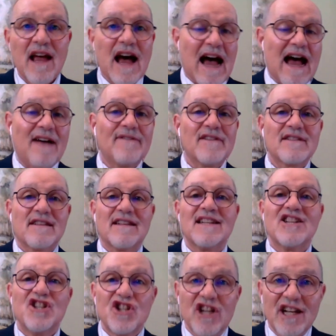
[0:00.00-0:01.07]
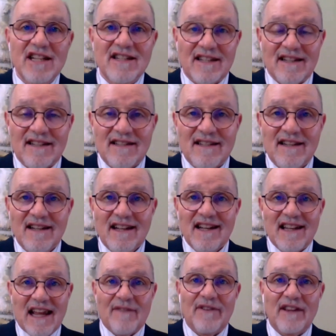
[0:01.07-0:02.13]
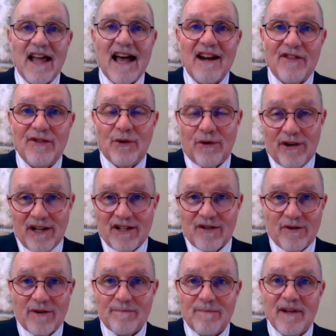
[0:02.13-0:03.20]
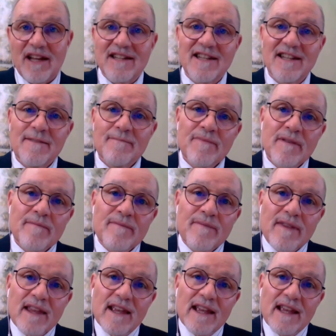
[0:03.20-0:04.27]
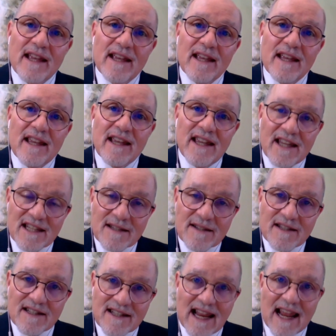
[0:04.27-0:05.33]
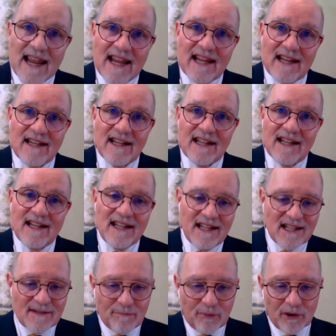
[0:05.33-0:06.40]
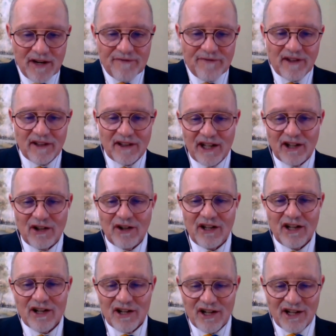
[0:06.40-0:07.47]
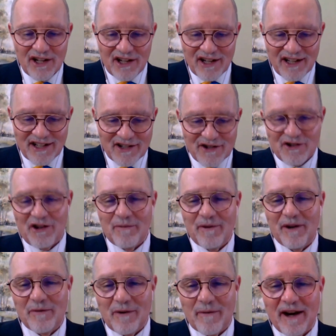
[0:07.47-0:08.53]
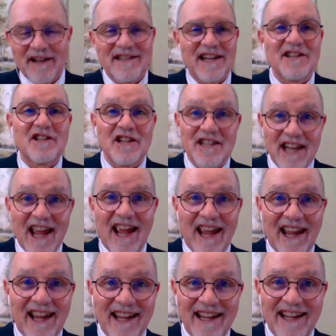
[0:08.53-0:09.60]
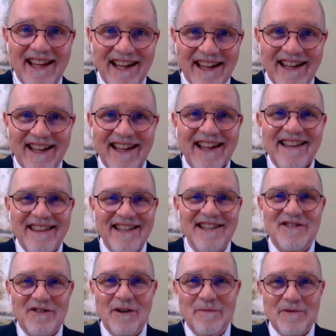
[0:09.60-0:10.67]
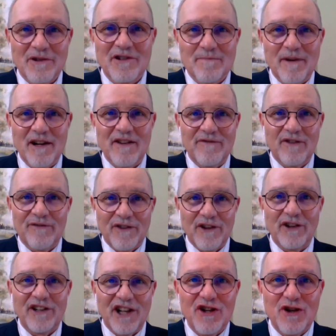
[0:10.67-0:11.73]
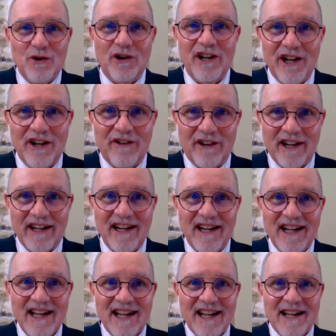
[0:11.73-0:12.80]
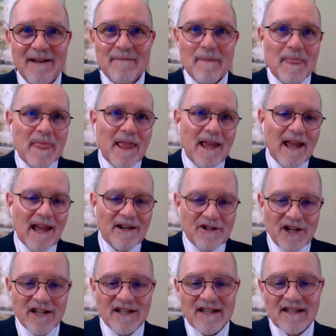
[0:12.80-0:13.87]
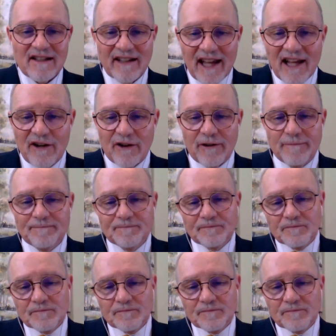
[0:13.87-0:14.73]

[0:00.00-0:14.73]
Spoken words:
Obviously, Jesus gave a lot of authority to it because he is saying in his brief little sermon, we might say, today, this scripture is being fulfilled in your hearing. And Jesus later